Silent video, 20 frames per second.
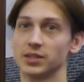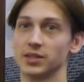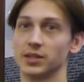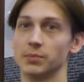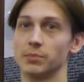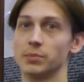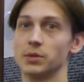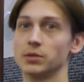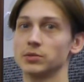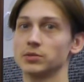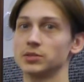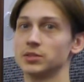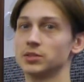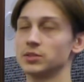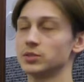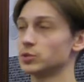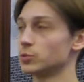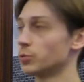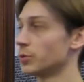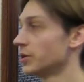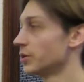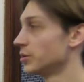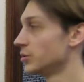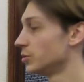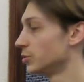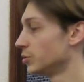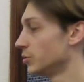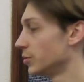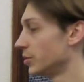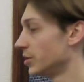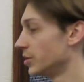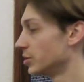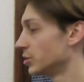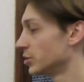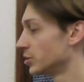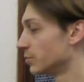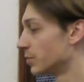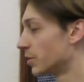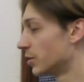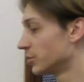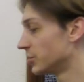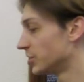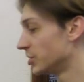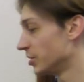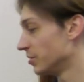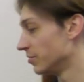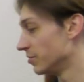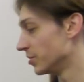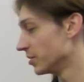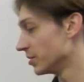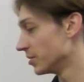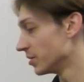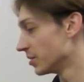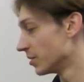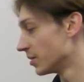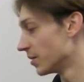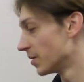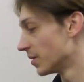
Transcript: and a built-in 22-inch smart TV